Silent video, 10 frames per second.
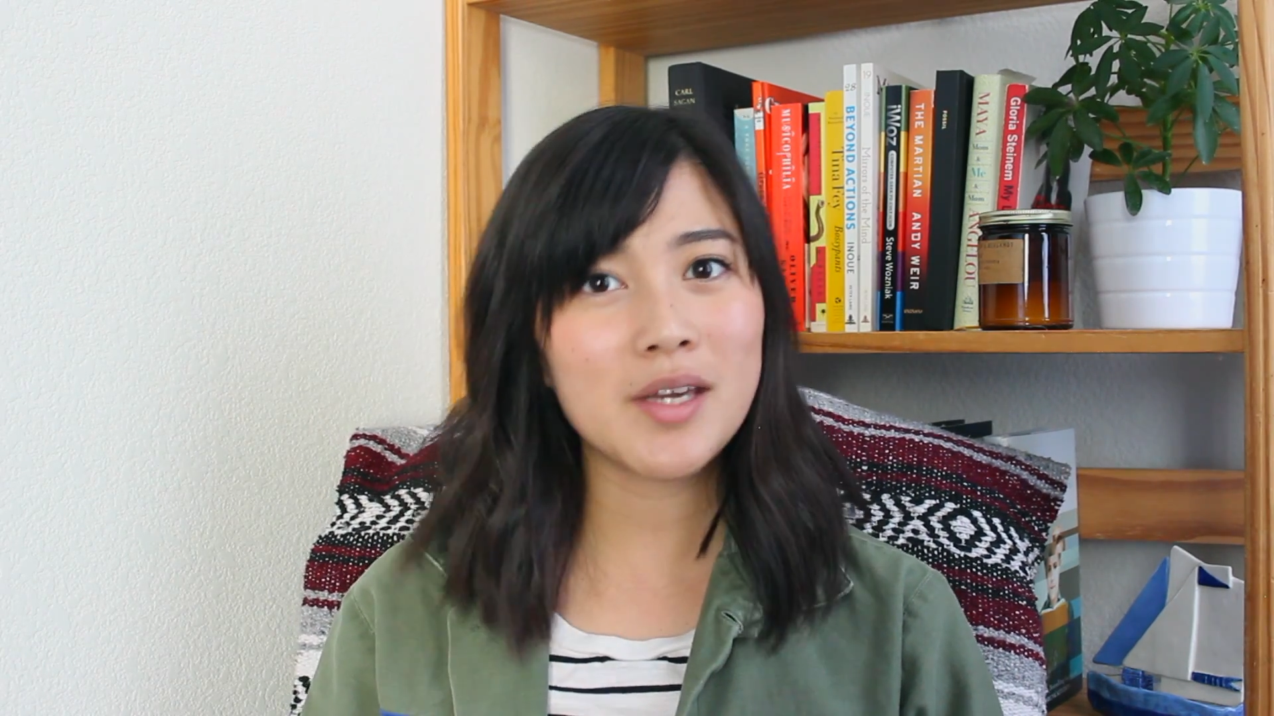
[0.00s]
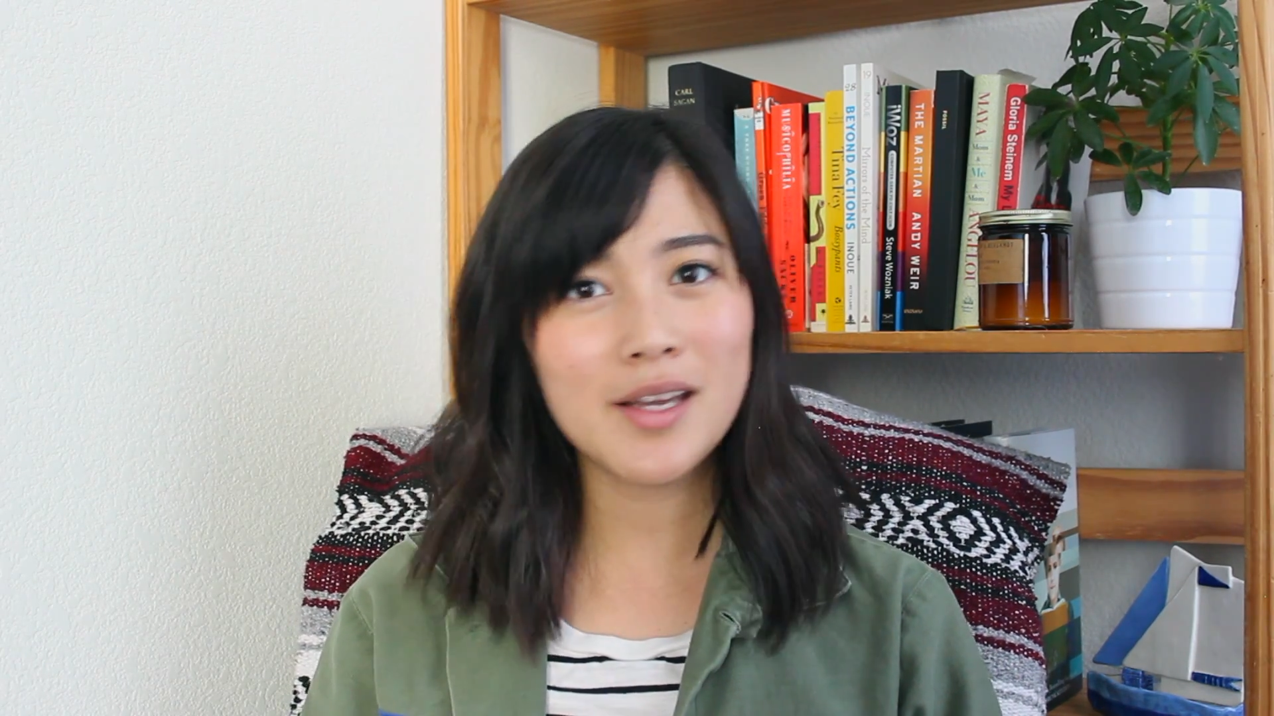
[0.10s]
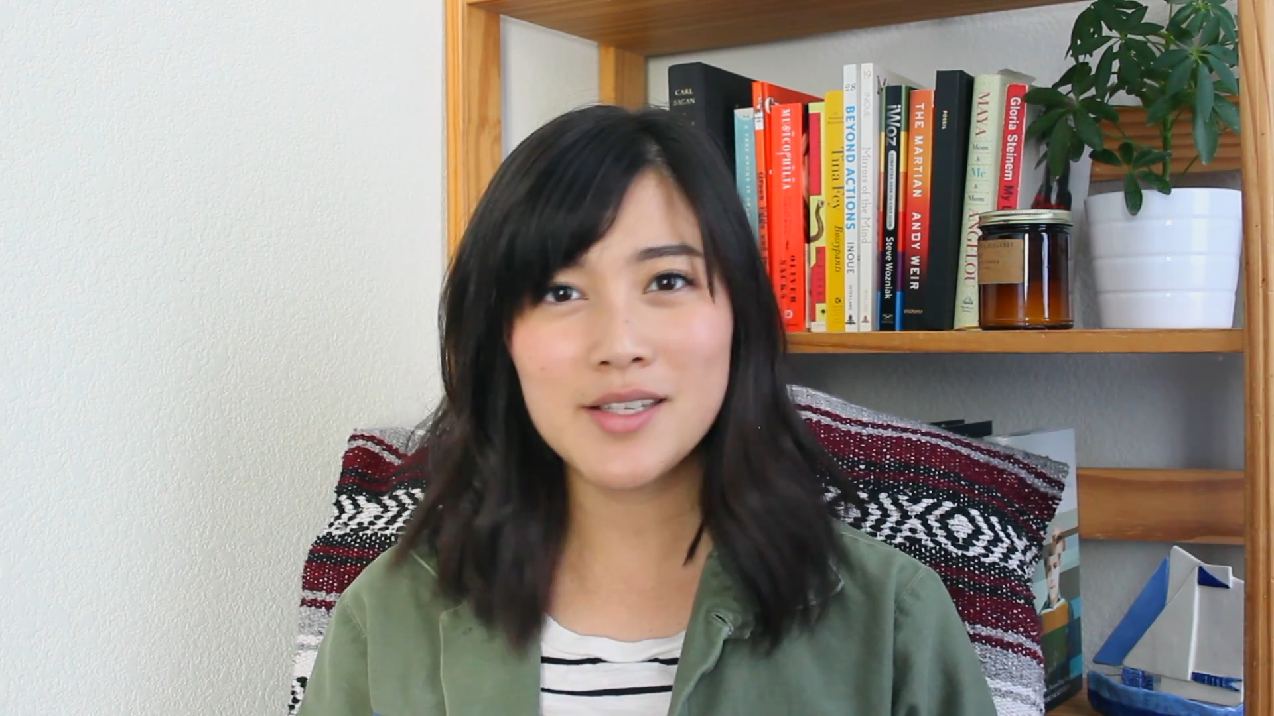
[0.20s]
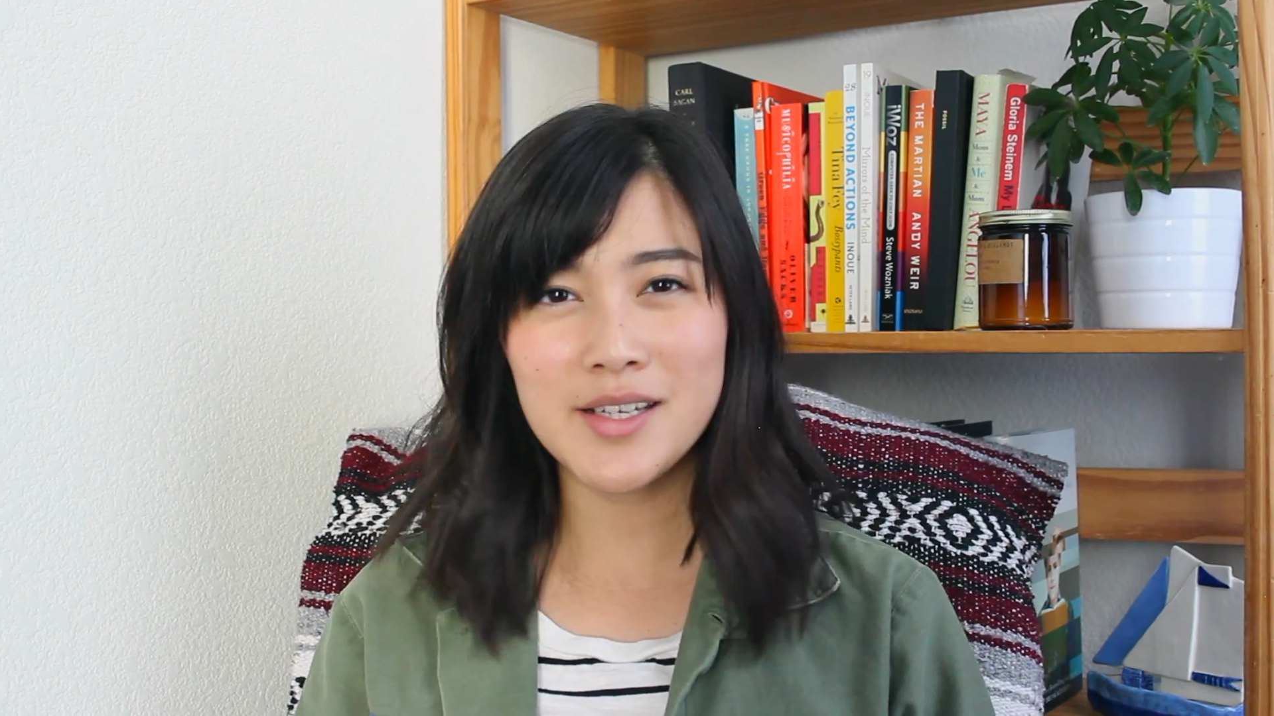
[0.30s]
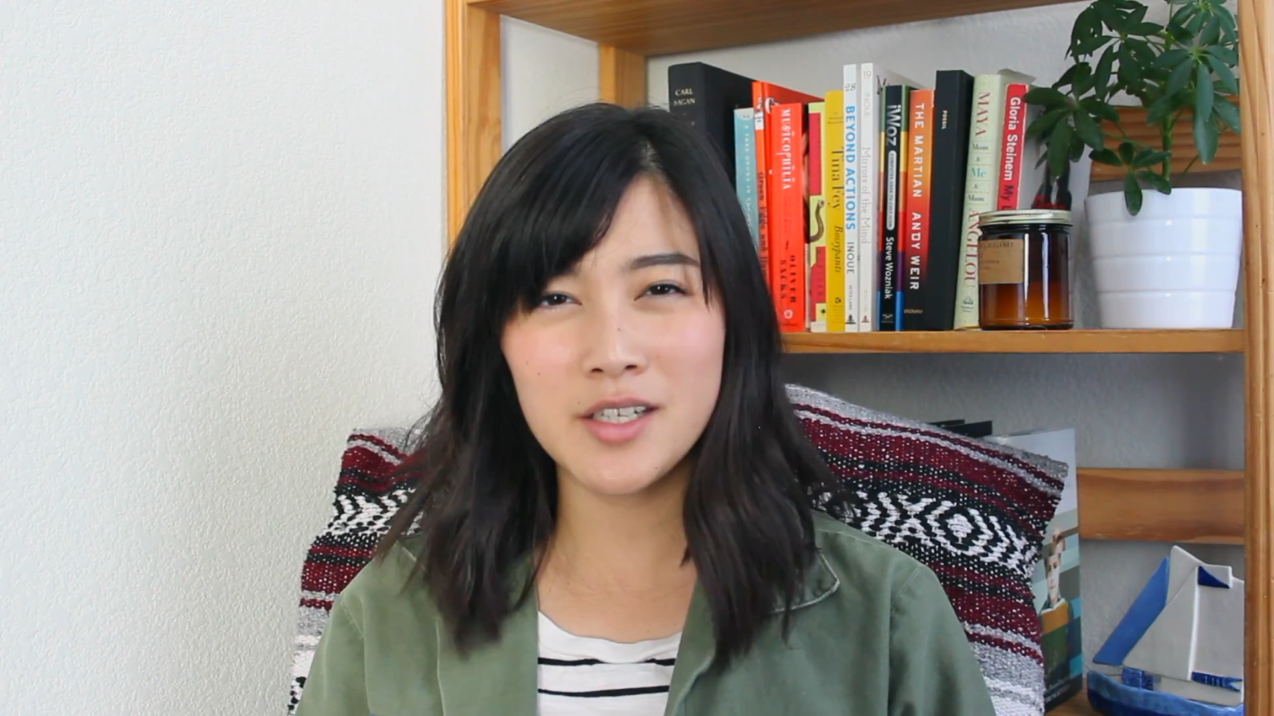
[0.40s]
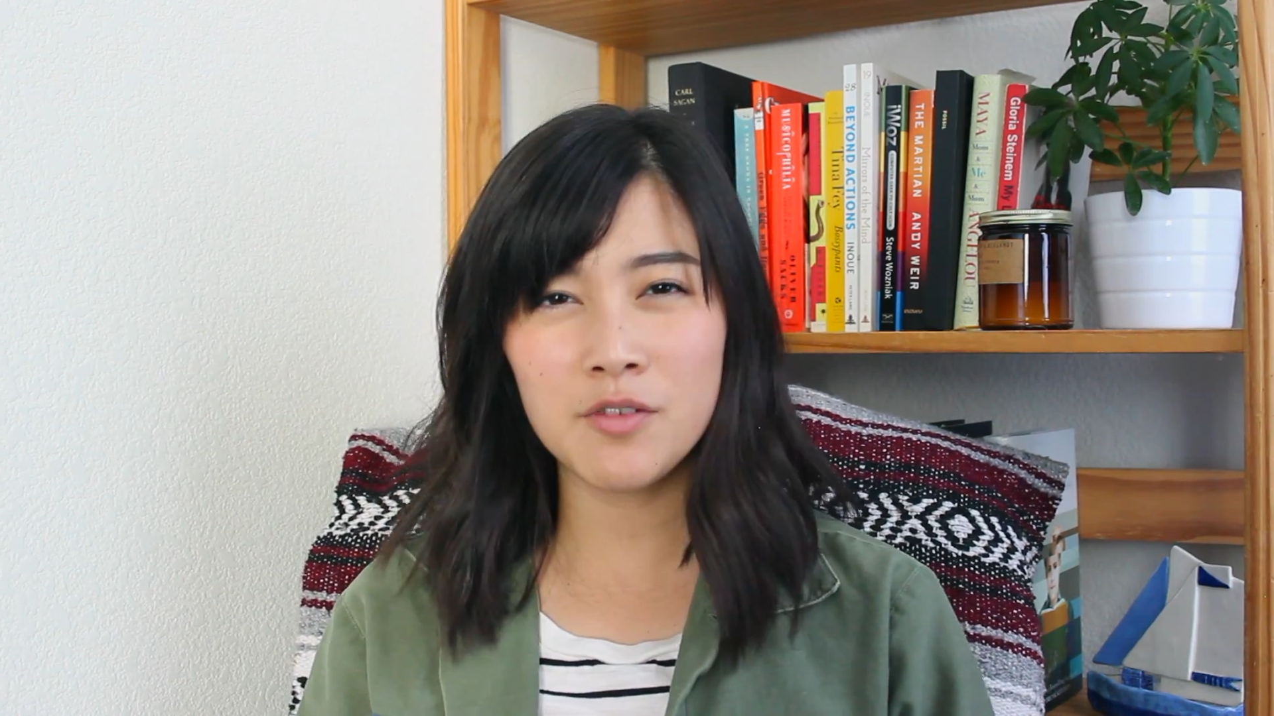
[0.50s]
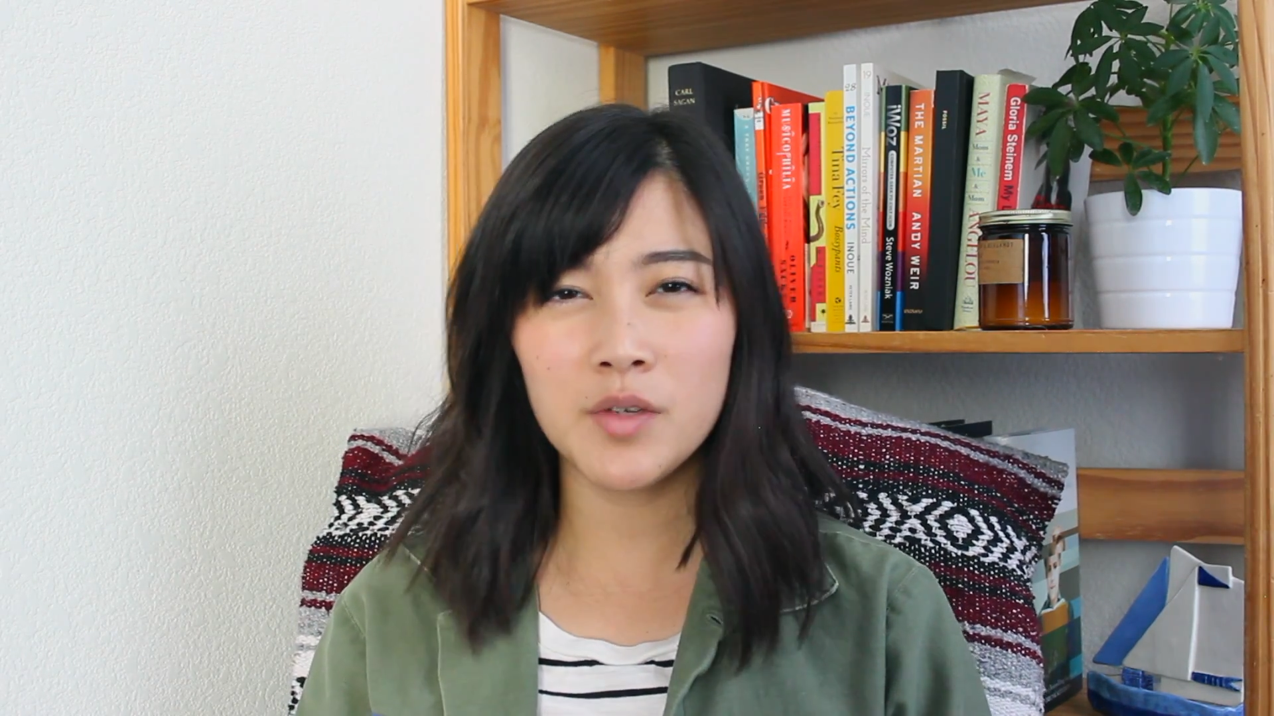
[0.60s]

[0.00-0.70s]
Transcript: because I didn't